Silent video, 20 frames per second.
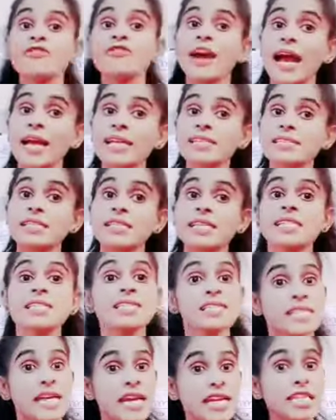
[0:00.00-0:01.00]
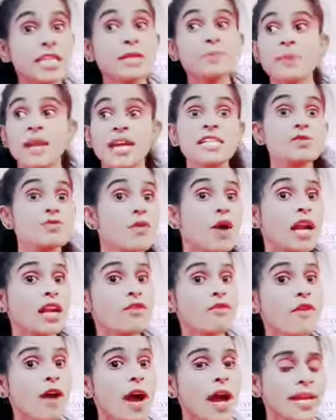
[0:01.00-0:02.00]
accidents taking place
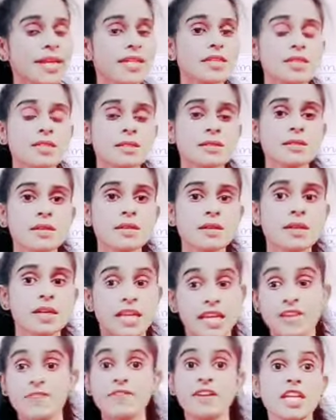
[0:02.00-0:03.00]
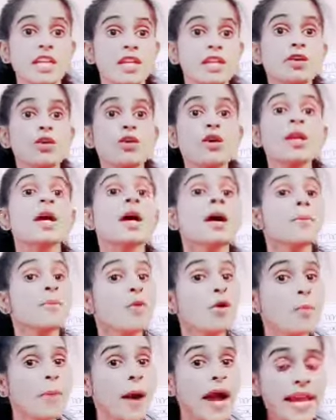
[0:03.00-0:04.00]
worldwide, even in your
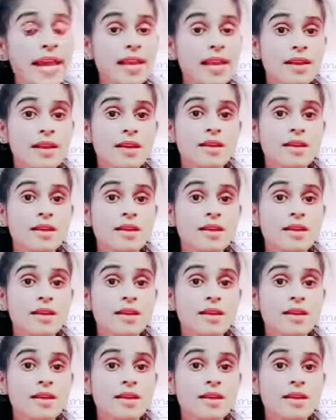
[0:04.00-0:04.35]
mobile.